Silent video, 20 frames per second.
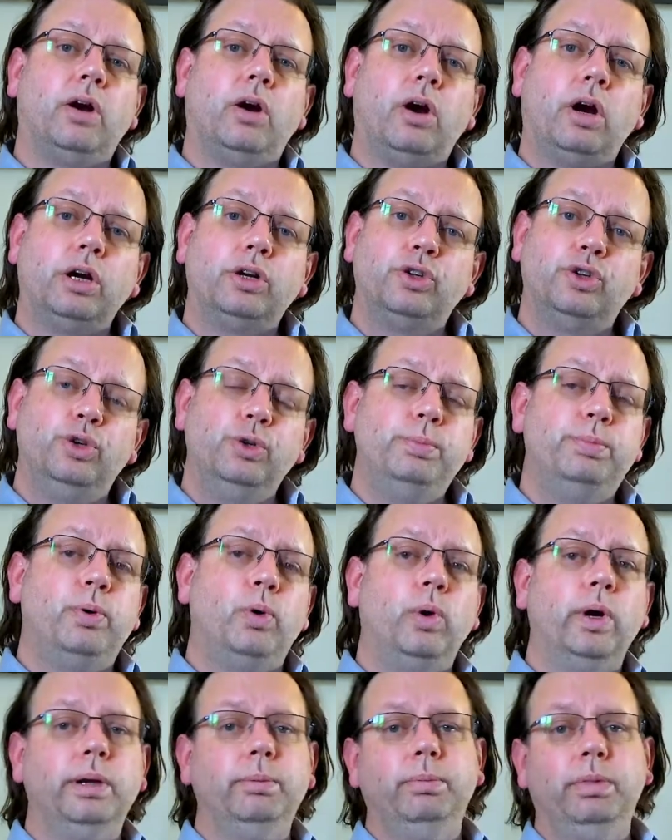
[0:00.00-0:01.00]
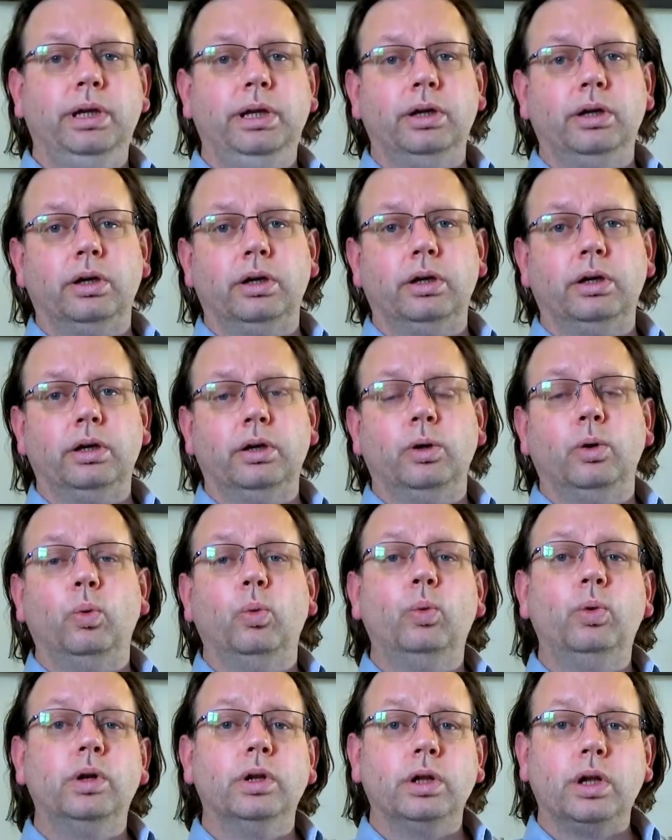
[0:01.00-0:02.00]
our 2-point meter
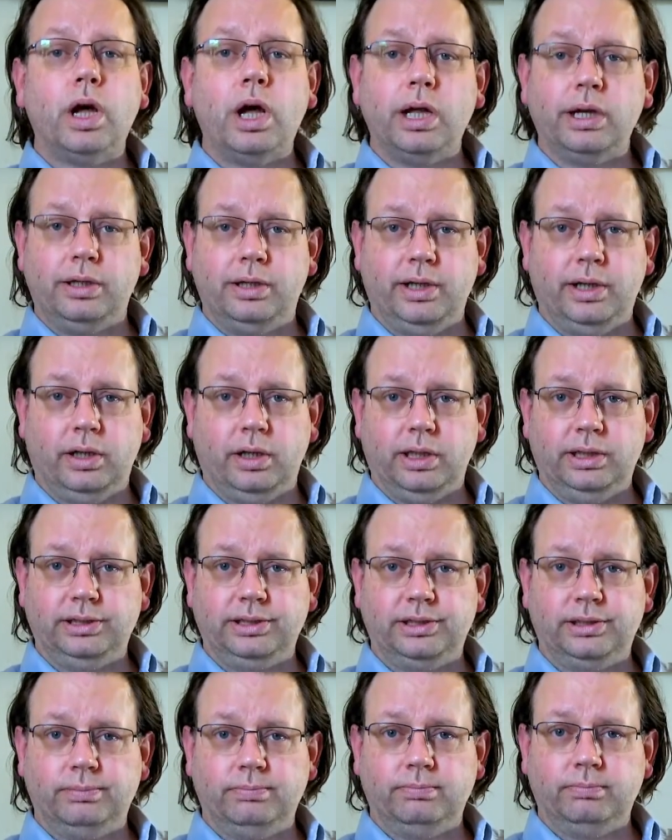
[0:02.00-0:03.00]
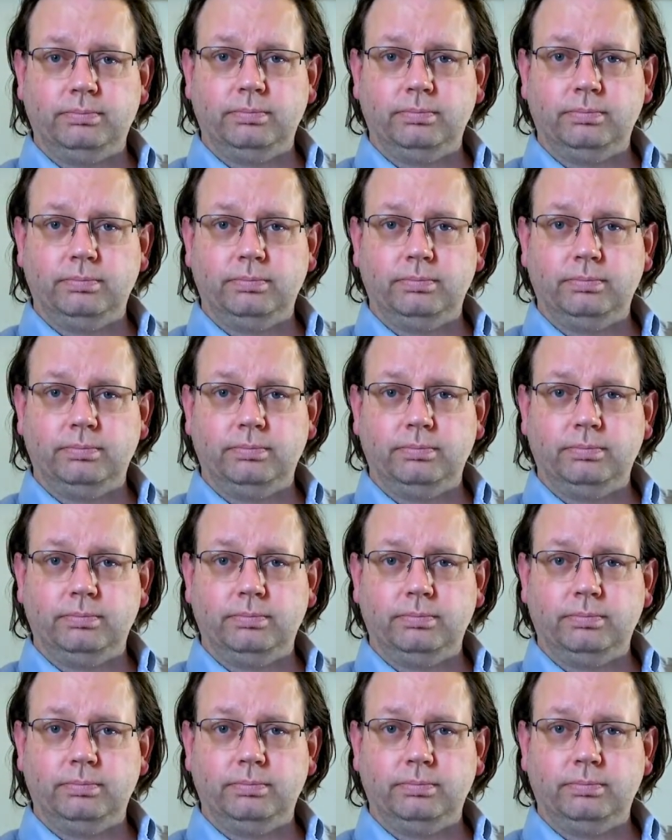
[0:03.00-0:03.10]
will not tell us.